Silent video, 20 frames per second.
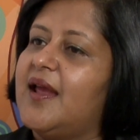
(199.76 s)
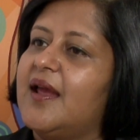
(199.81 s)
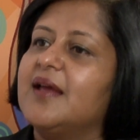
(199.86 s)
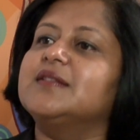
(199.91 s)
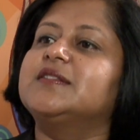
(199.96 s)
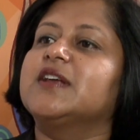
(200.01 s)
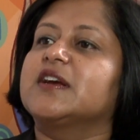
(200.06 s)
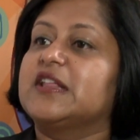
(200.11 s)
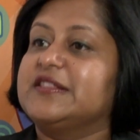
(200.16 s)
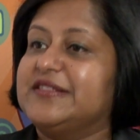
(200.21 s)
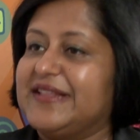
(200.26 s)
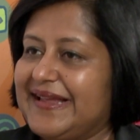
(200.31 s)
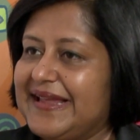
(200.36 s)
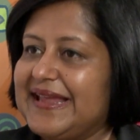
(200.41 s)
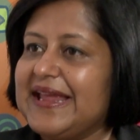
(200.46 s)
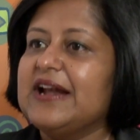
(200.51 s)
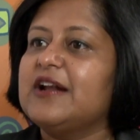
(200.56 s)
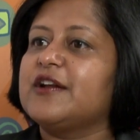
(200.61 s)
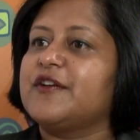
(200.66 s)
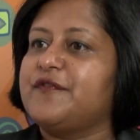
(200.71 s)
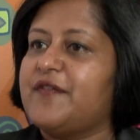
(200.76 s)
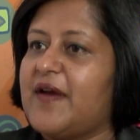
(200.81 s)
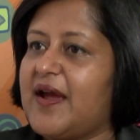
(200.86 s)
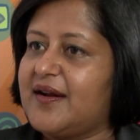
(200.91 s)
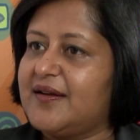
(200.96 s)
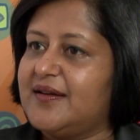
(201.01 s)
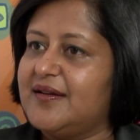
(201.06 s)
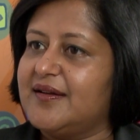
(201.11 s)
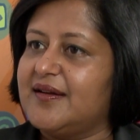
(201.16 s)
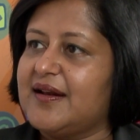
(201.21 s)
the guilt
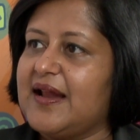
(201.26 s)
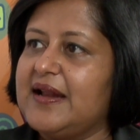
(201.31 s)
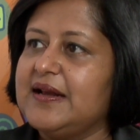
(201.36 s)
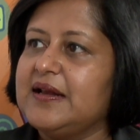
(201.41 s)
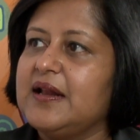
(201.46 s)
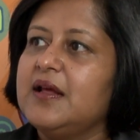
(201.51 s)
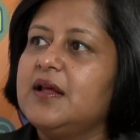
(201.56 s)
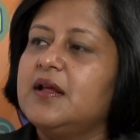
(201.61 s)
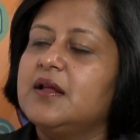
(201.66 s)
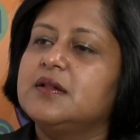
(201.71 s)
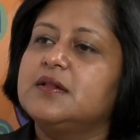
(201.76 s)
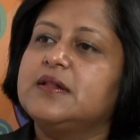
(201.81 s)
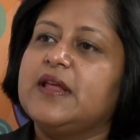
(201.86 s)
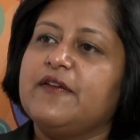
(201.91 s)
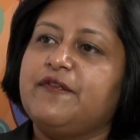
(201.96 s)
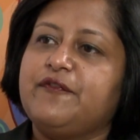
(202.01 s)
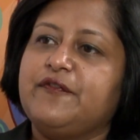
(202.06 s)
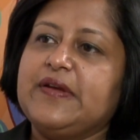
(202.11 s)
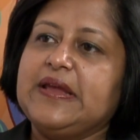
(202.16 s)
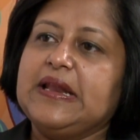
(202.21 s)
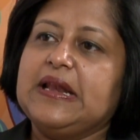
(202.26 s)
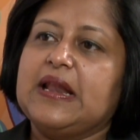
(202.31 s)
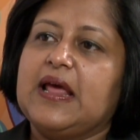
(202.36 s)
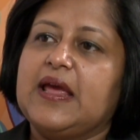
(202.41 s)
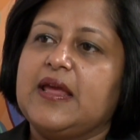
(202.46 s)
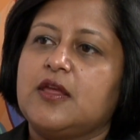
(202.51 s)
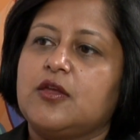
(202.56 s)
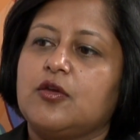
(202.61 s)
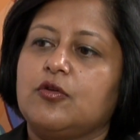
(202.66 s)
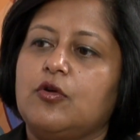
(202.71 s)
factor, right? They feel
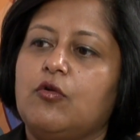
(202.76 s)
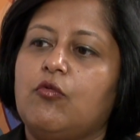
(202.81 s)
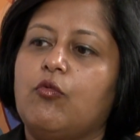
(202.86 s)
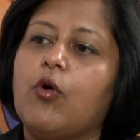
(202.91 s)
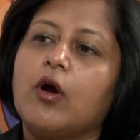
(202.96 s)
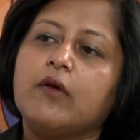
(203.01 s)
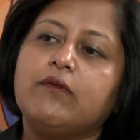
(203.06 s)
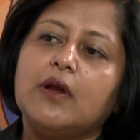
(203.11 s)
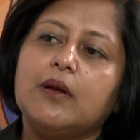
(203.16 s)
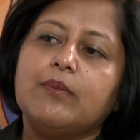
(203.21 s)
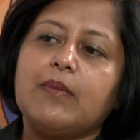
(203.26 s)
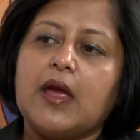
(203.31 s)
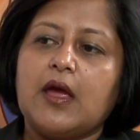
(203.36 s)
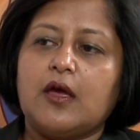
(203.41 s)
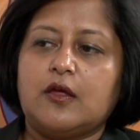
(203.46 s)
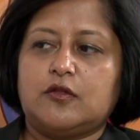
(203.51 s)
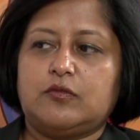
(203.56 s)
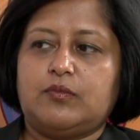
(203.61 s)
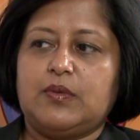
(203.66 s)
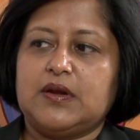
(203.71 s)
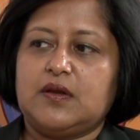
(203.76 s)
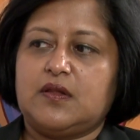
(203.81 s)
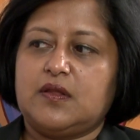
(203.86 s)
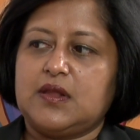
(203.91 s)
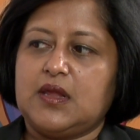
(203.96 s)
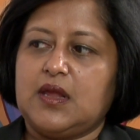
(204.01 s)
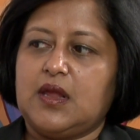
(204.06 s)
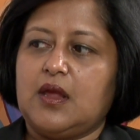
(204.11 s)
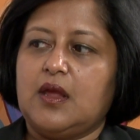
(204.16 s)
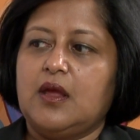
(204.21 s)
like, you know, what will my husband
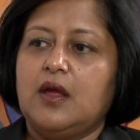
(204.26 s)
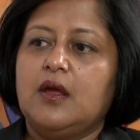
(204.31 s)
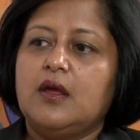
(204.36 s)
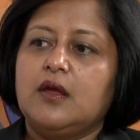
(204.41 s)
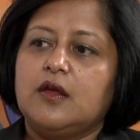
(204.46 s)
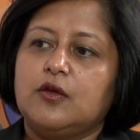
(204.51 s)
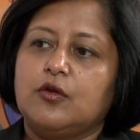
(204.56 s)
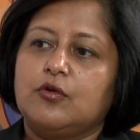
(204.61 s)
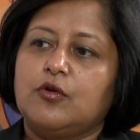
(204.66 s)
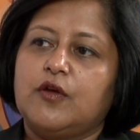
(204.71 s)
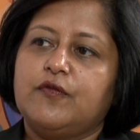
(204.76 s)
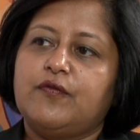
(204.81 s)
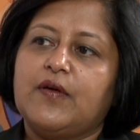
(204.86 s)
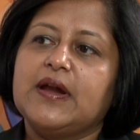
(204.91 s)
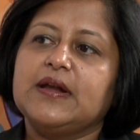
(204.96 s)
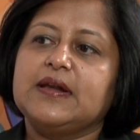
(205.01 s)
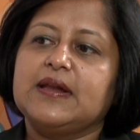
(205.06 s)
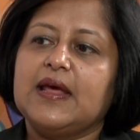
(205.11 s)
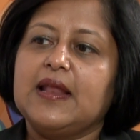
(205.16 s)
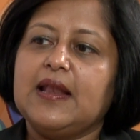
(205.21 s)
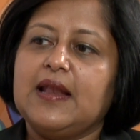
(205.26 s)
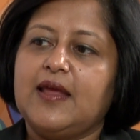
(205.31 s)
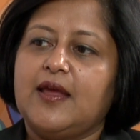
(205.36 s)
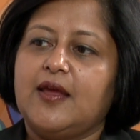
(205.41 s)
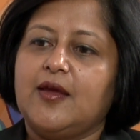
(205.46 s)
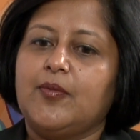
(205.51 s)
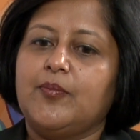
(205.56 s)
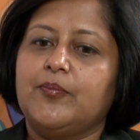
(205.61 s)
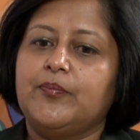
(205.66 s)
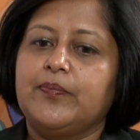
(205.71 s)
say? You know, if I tell
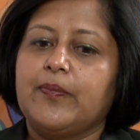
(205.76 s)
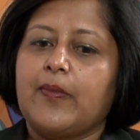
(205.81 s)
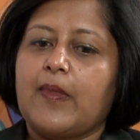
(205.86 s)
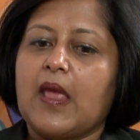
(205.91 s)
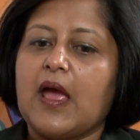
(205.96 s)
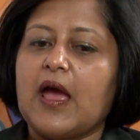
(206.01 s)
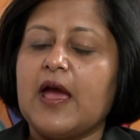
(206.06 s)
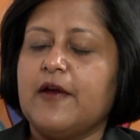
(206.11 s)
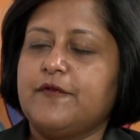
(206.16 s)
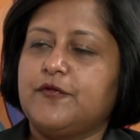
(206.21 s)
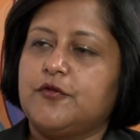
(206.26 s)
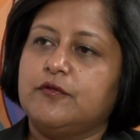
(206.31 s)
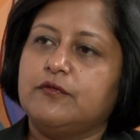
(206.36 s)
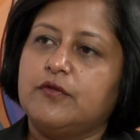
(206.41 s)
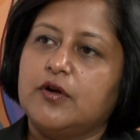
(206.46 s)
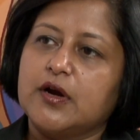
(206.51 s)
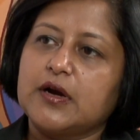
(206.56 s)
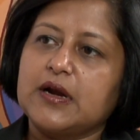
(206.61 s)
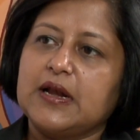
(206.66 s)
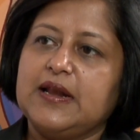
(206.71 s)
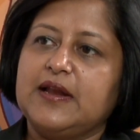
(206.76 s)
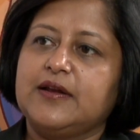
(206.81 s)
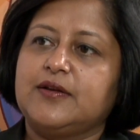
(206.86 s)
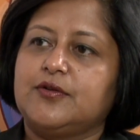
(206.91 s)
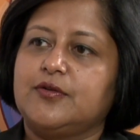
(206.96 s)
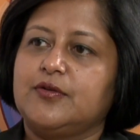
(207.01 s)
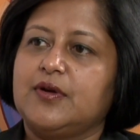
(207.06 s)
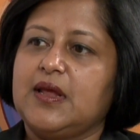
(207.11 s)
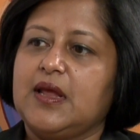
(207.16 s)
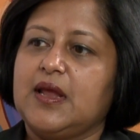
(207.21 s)
him I have to work late
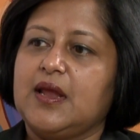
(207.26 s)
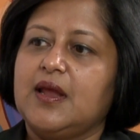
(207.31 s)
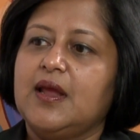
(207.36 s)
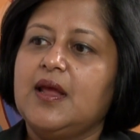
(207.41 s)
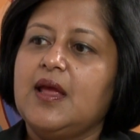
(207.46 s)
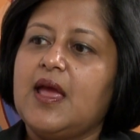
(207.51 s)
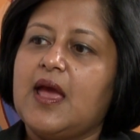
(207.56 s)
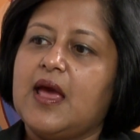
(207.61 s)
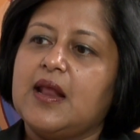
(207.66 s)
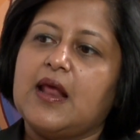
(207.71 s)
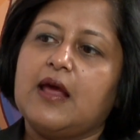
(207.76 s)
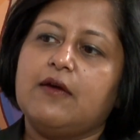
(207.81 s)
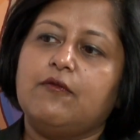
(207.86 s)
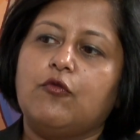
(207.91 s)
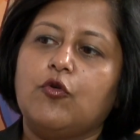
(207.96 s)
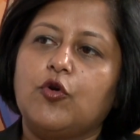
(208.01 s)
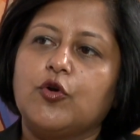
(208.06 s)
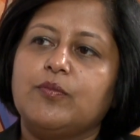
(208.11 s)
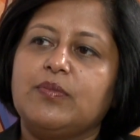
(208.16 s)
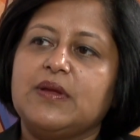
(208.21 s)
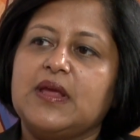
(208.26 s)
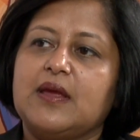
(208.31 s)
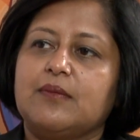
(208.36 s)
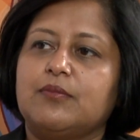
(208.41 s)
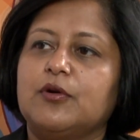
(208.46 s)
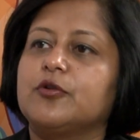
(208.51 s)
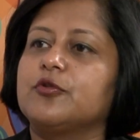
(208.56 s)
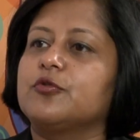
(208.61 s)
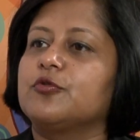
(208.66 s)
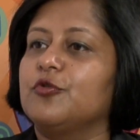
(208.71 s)
today and I won't be
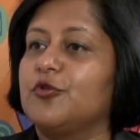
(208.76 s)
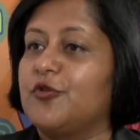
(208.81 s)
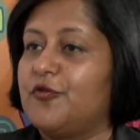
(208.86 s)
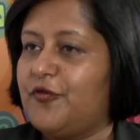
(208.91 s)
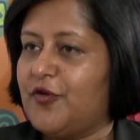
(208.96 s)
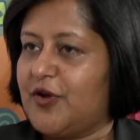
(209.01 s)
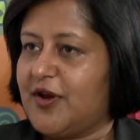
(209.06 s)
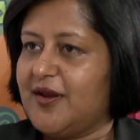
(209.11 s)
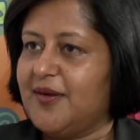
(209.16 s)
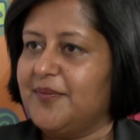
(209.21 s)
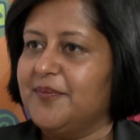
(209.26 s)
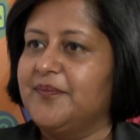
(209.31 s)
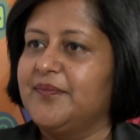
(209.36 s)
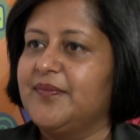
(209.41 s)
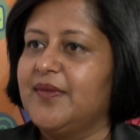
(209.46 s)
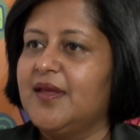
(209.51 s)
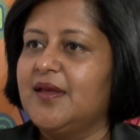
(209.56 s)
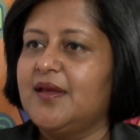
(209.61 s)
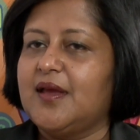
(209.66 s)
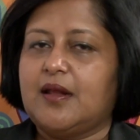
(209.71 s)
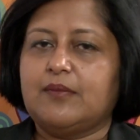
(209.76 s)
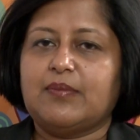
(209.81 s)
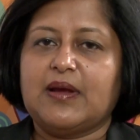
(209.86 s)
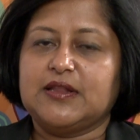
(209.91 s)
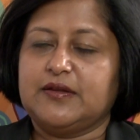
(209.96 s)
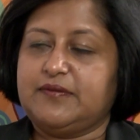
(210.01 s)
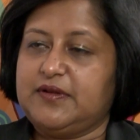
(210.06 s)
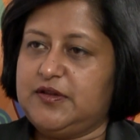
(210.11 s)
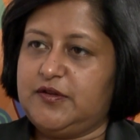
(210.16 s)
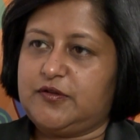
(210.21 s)
able to cook for him. And by
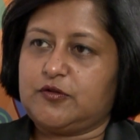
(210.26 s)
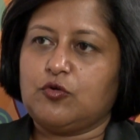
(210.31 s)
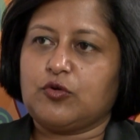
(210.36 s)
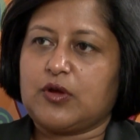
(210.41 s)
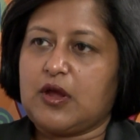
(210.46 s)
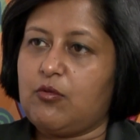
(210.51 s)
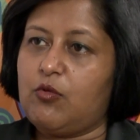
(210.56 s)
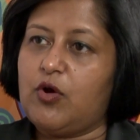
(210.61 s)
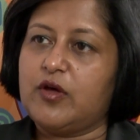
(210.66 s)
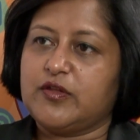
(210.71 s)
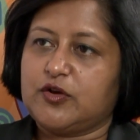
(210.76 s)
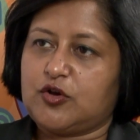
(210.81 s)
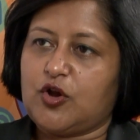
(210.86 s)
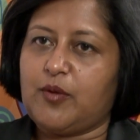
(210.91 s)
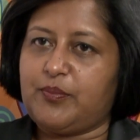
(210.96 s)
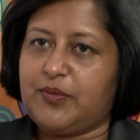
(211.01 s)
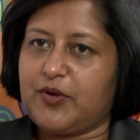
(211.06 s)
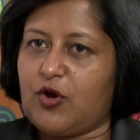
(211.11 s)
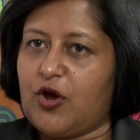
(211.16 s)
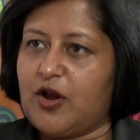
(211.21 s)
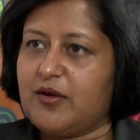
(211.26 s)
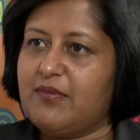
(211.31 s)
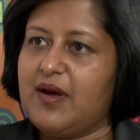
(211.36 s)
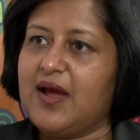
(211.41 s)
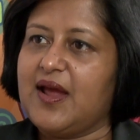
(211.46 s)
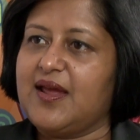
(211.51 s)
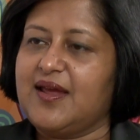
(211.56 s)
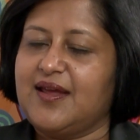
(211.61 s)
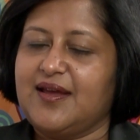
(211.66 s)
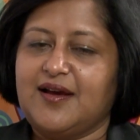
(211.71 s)
the way, this cooking was a topic on
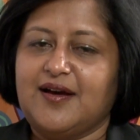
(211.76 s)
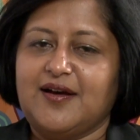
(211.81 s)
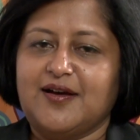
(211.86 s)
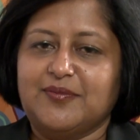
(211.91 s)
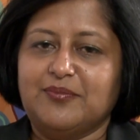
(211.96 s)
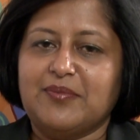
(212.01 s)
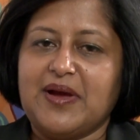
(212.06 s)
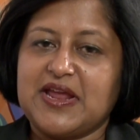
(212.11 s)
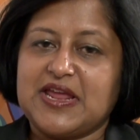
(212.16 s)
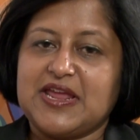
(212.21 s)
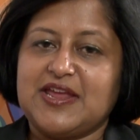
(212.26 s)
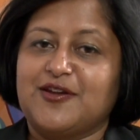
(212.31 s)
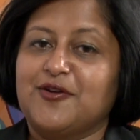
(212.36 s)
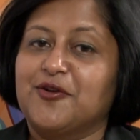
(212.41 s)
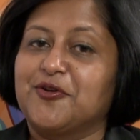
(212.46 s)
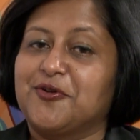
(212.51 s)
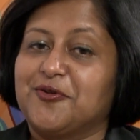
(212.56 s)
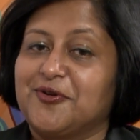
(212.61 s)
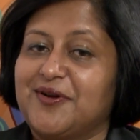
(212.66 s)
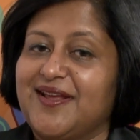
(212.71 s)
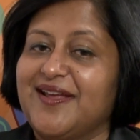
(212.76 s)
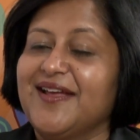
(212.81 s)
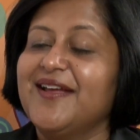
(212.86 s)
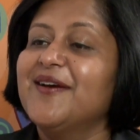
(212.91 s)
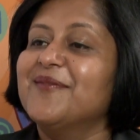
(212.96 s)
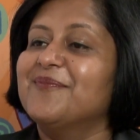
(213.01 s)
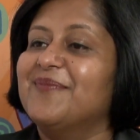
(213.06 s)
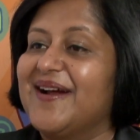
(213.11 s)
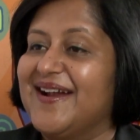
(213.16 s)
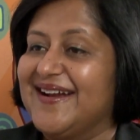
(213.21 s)
my my keynote today,
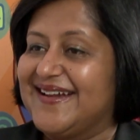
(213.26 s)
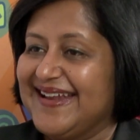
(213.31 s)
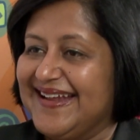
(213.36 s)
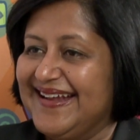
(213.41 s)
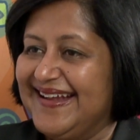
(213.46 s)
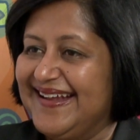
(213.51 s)
but